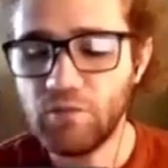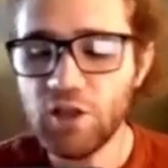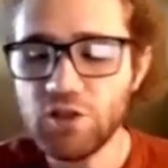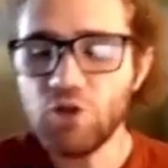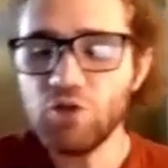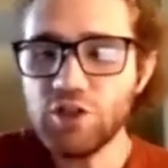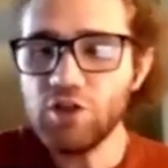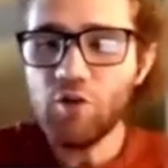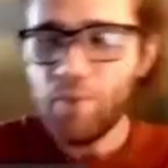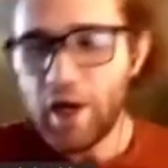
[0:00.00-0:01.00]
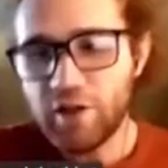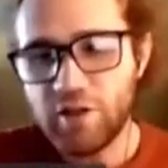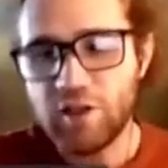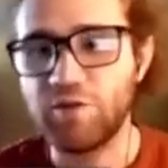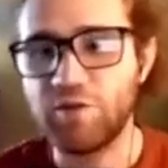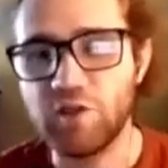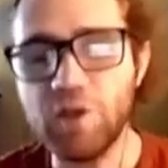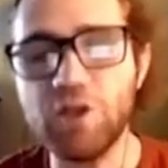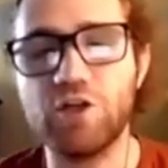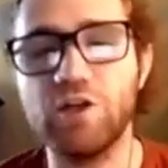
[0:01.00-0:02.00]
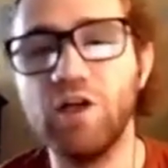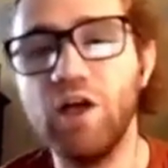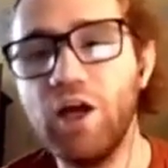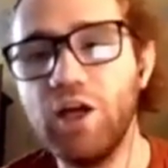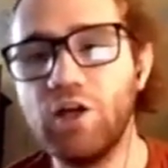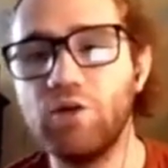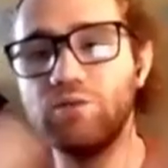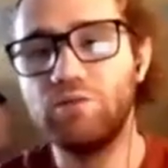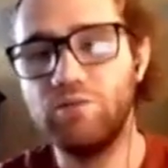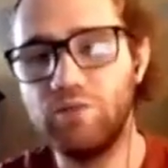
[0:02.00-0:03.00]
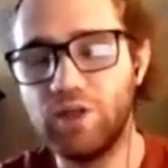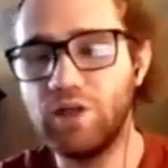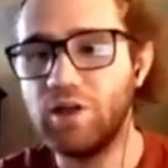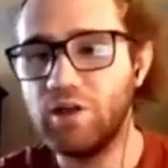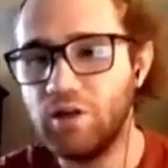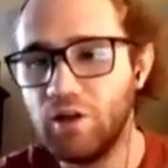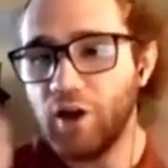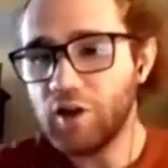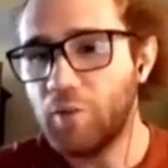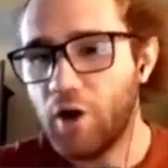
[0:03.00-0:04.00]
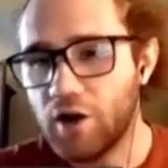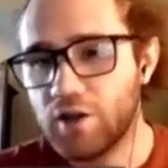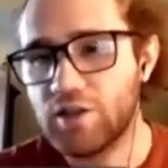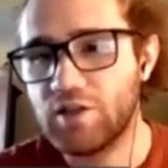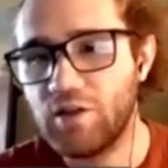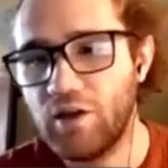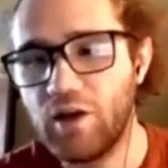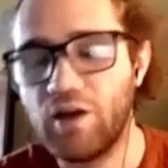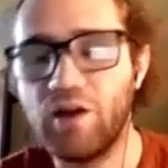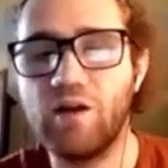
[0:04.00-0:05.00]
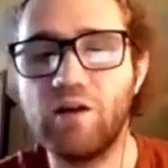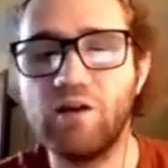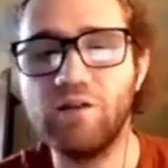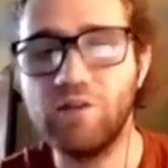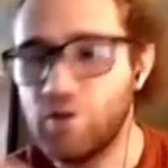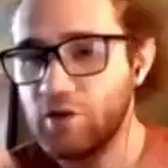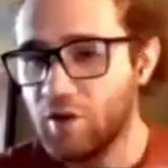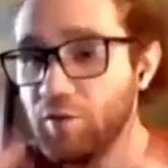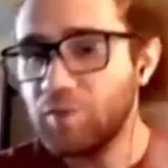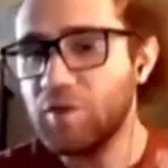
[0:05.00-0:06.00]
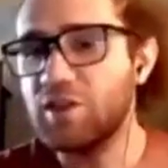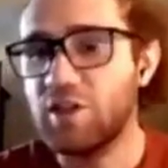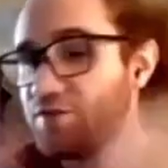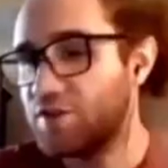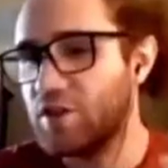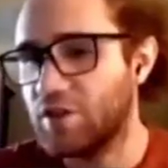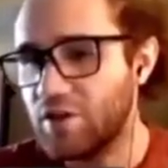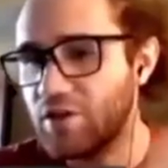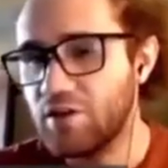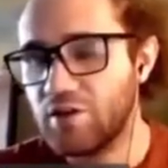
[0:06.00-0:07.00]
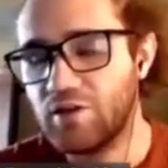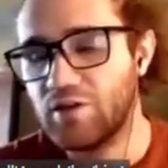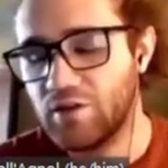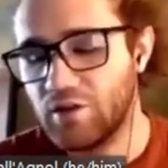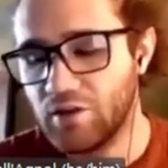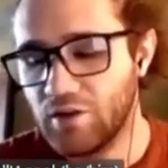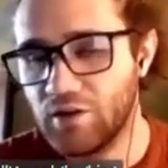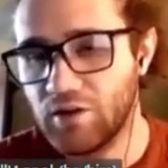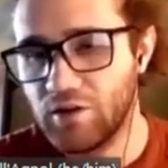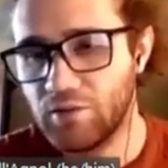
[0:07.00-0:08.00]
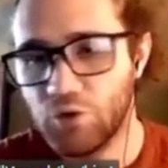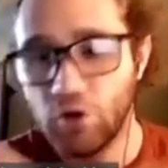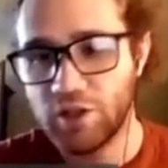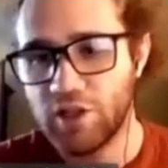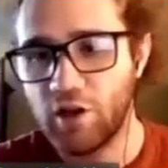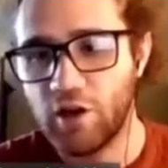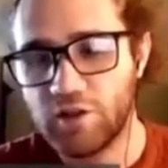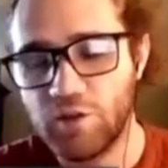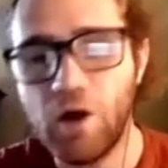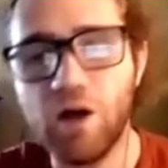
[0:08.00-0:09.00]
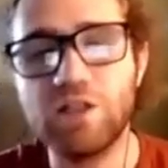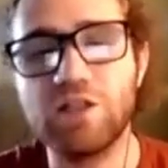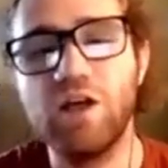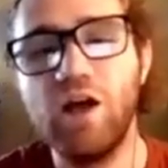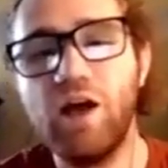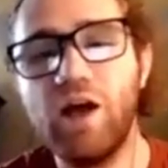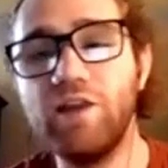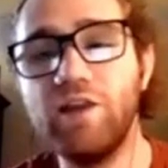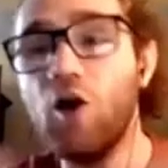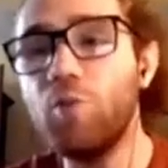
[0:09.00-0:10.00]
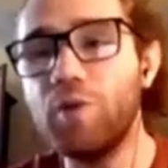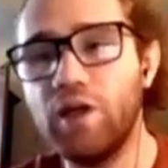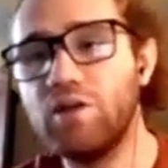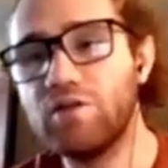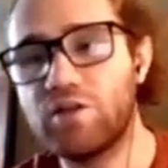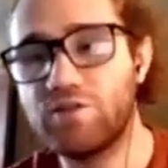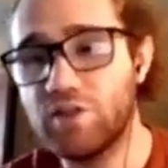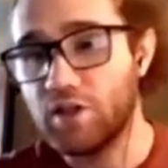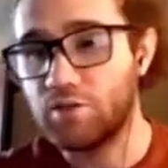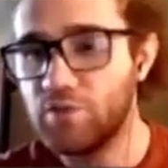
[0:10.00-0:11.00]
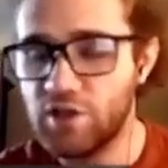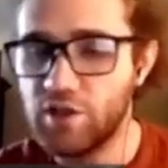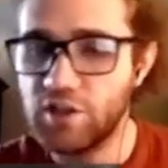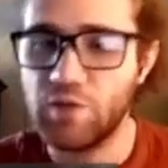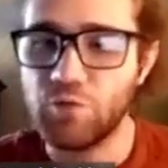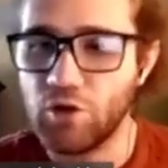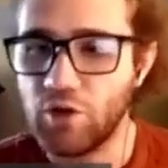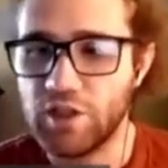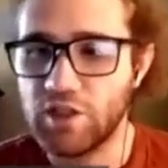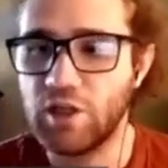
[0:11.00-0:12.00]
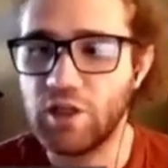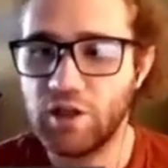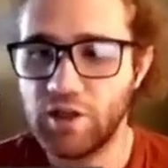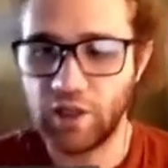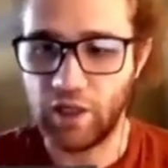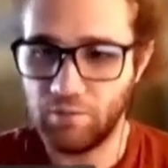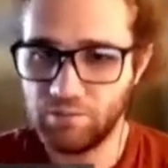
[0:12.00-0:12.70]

So just to go back to this previous picture, you know, the locked box uh, the commitment serves the the the role as the lock box, and the opening serves the same the same role as the the key.